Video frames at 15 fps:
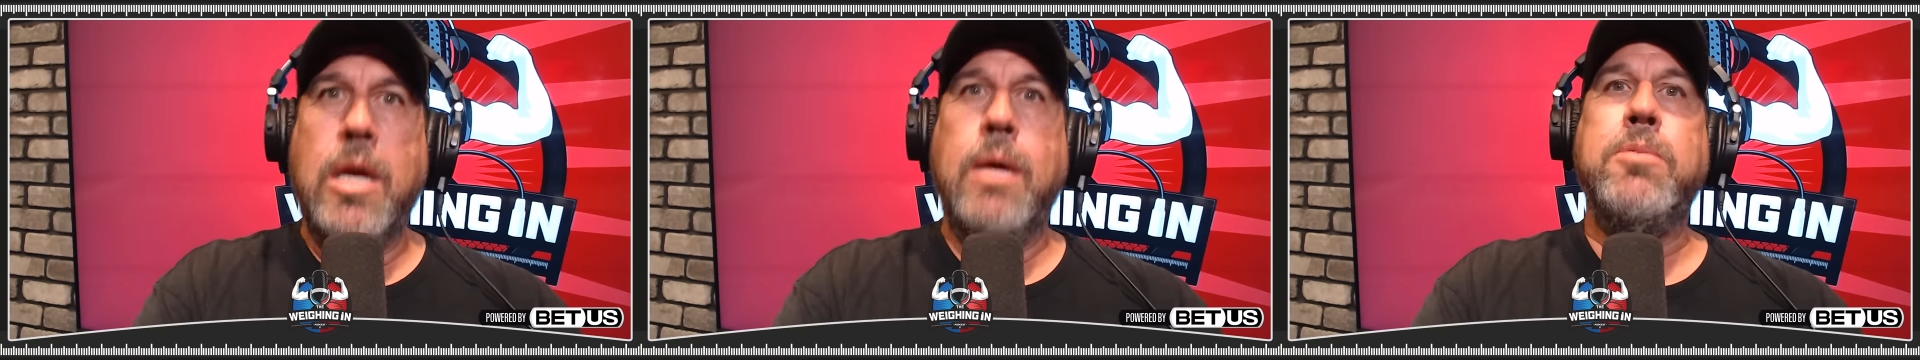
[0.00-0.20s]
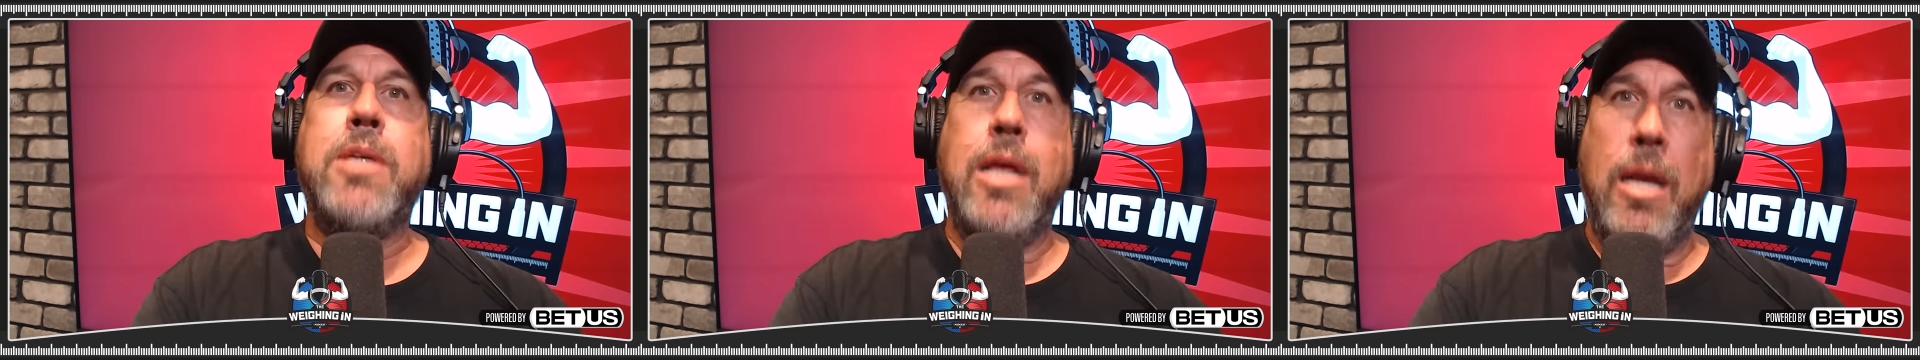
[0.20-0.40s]

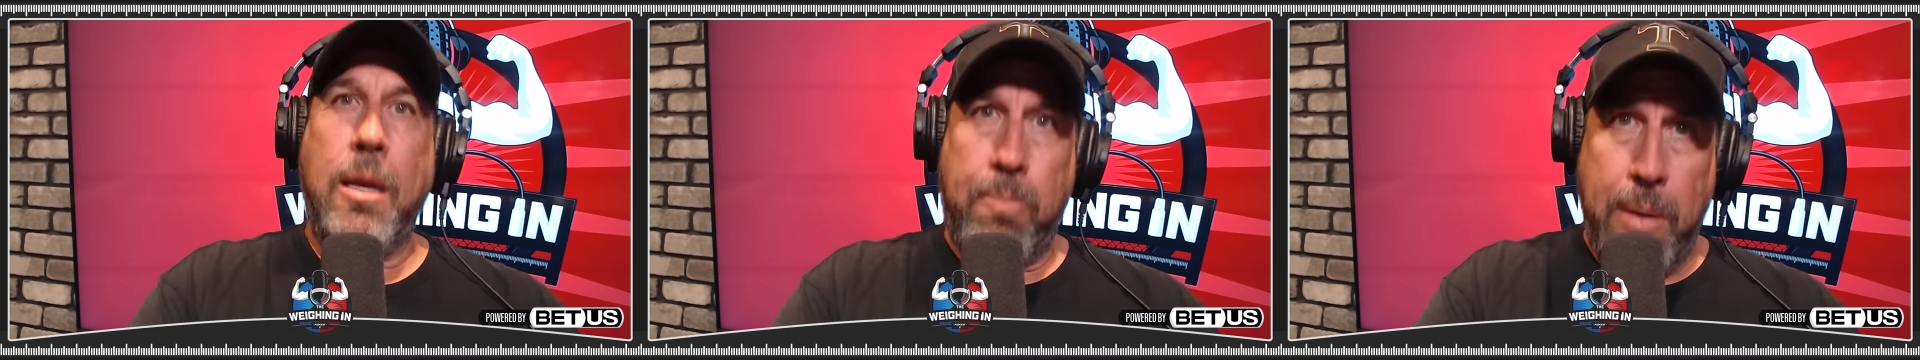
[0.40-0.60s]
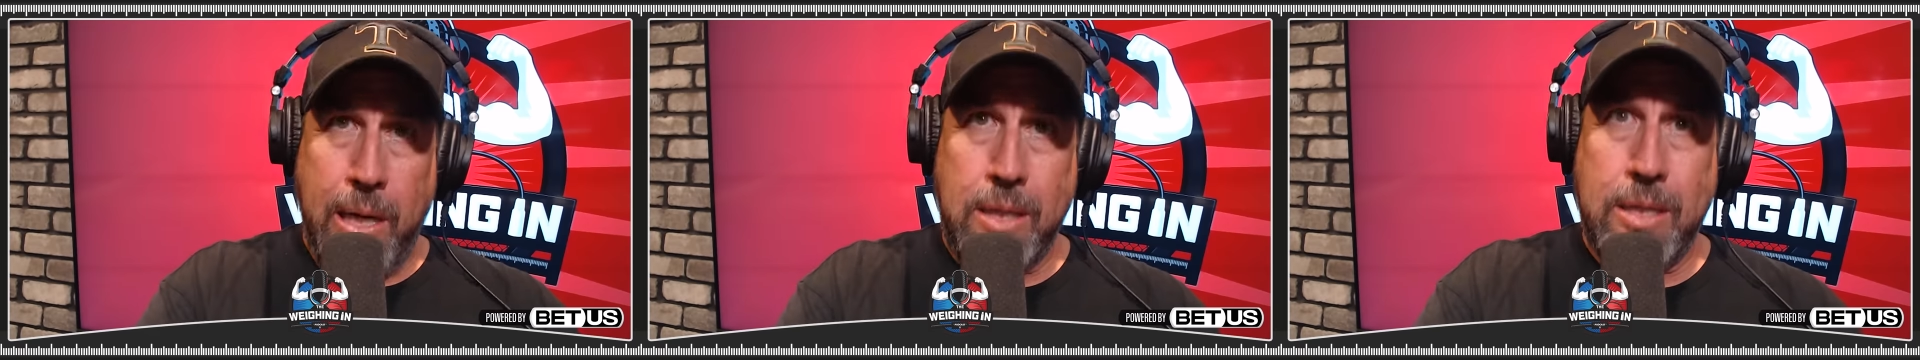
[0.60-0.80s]
attempts
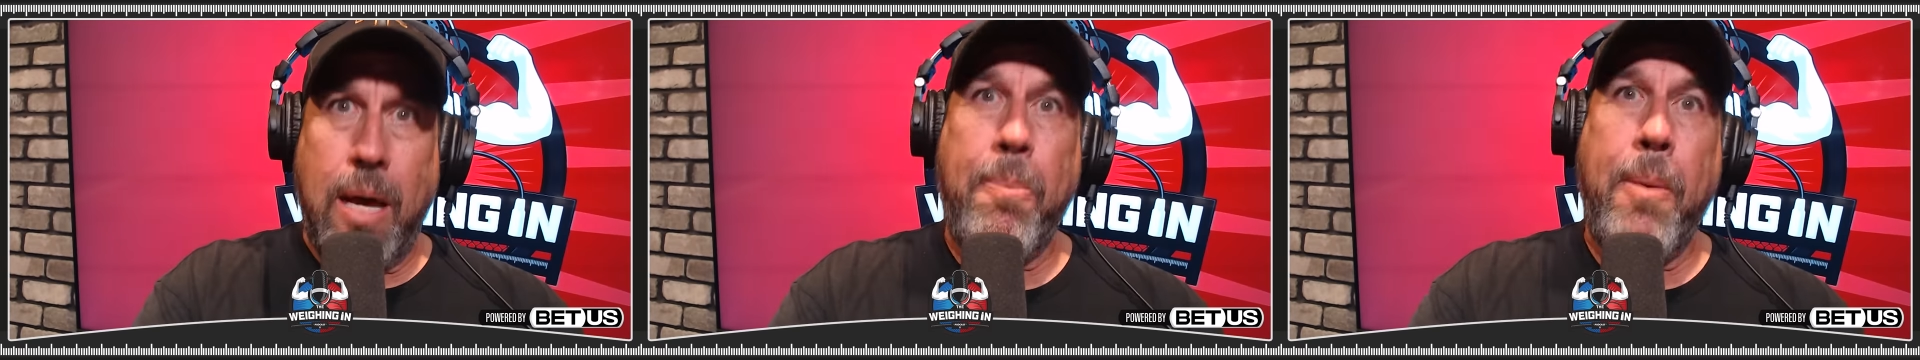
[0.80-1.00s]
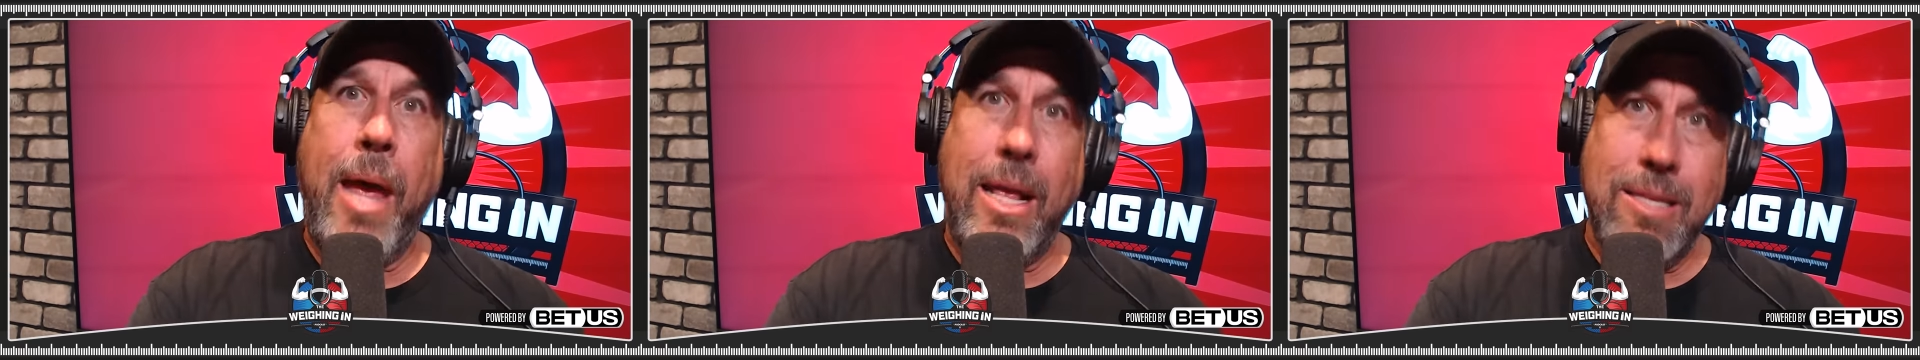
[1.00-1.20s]
getting picked
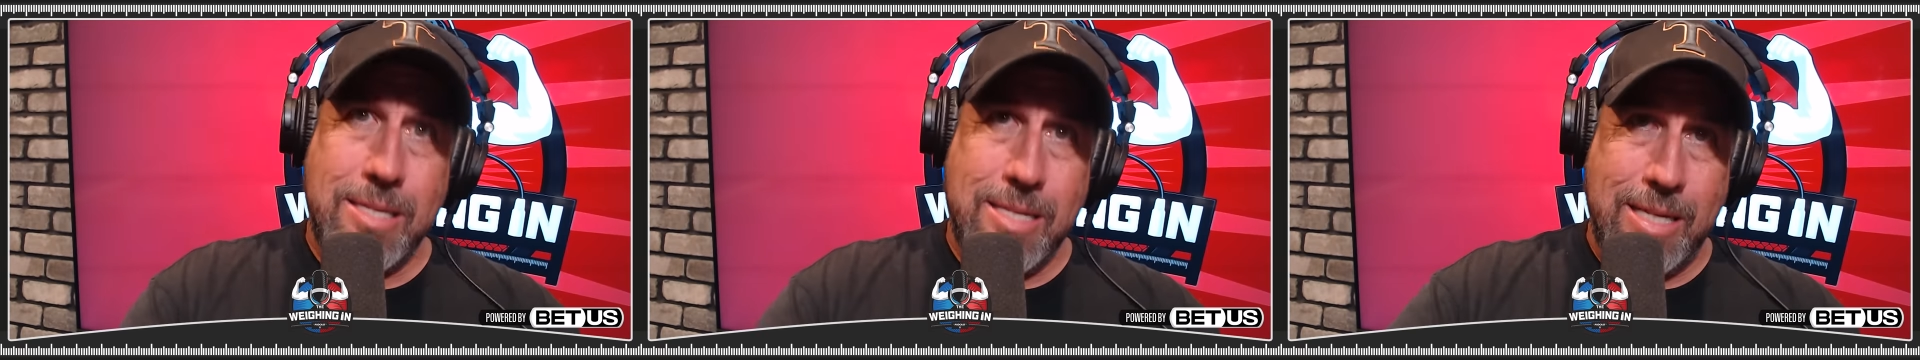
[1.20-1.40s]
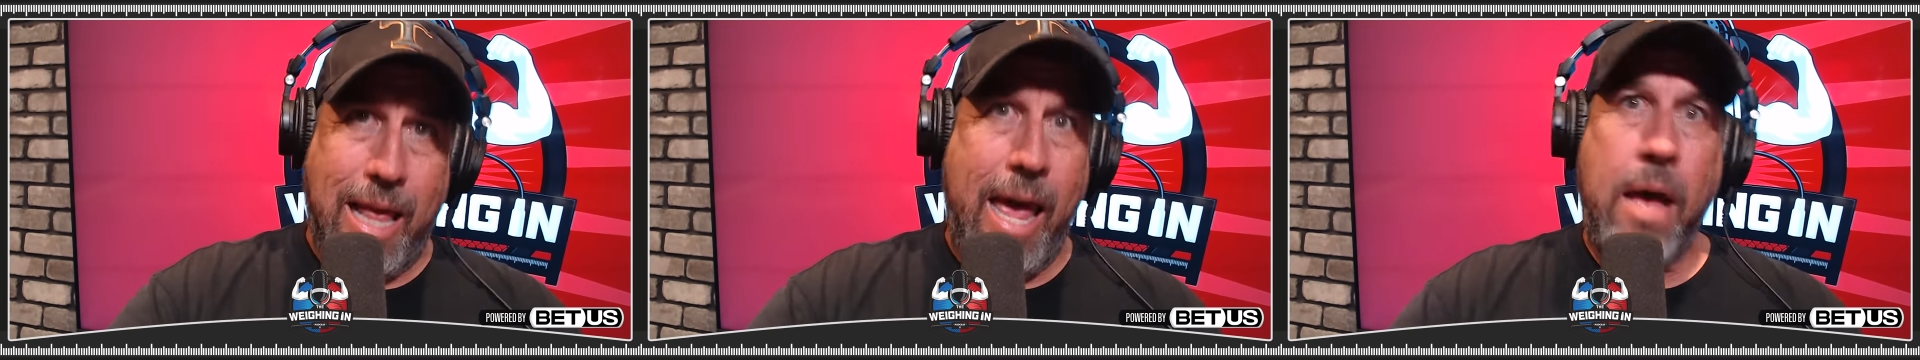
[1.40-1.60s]
up and
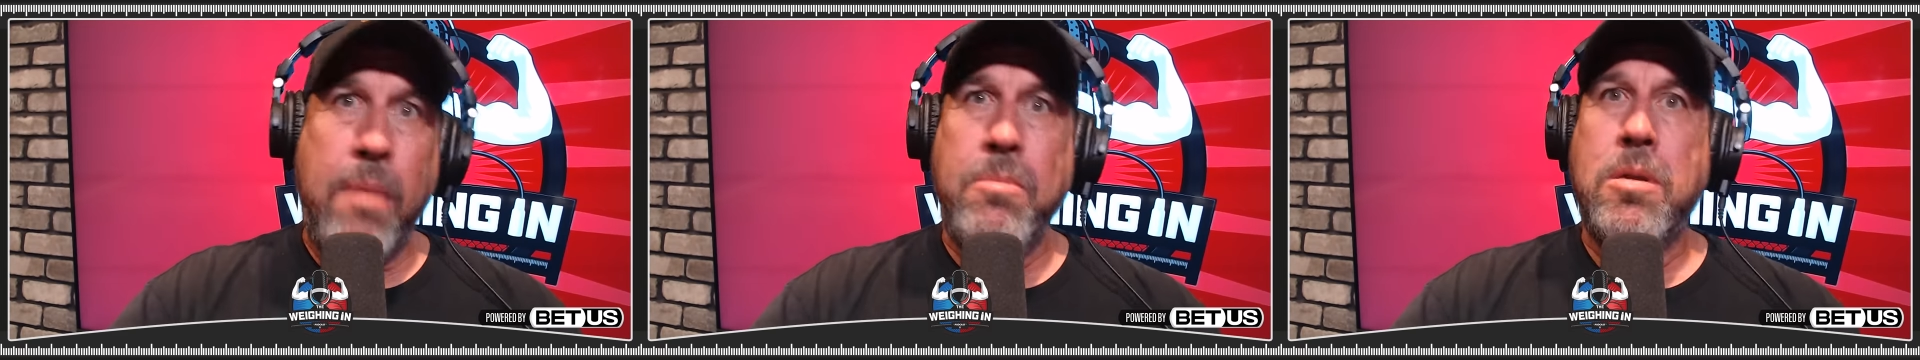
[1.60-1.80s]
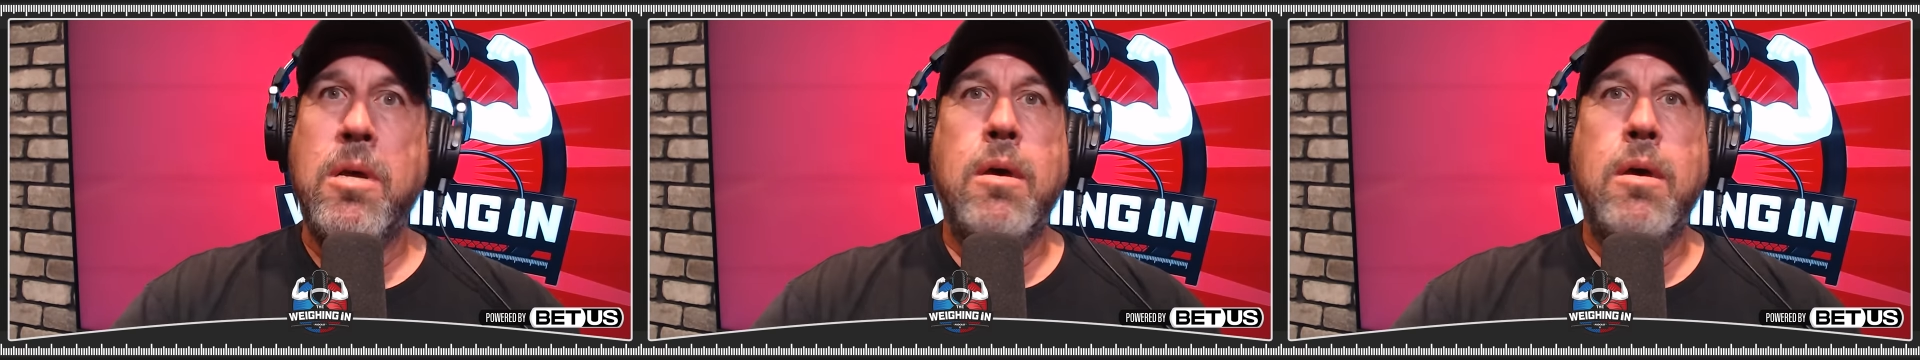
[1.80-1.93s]
slammed,